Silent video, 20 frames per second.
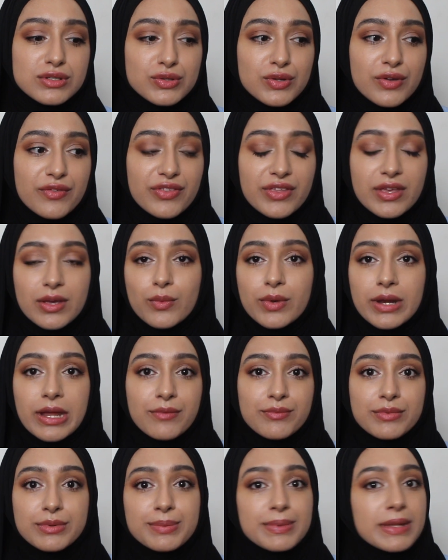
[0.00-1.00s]
sort of thing, when
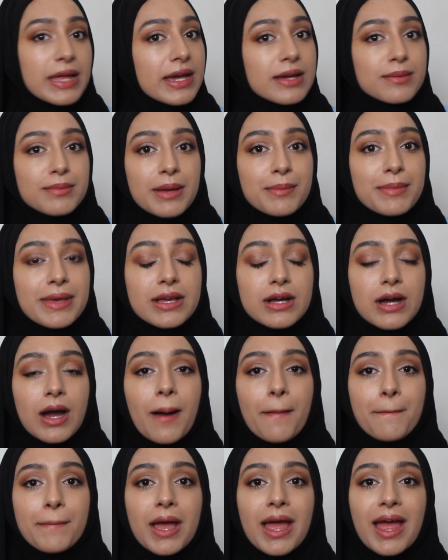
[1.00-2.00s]
I'm applying my
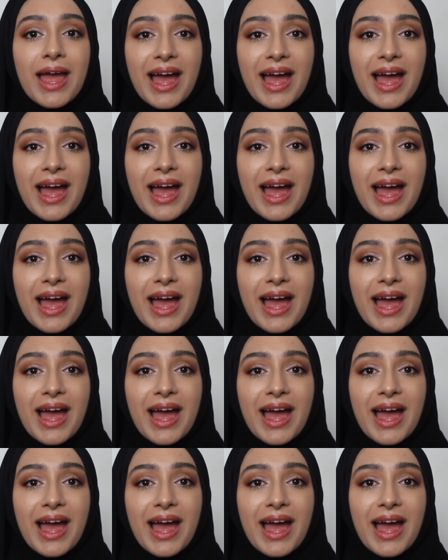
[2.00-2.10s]
makeup,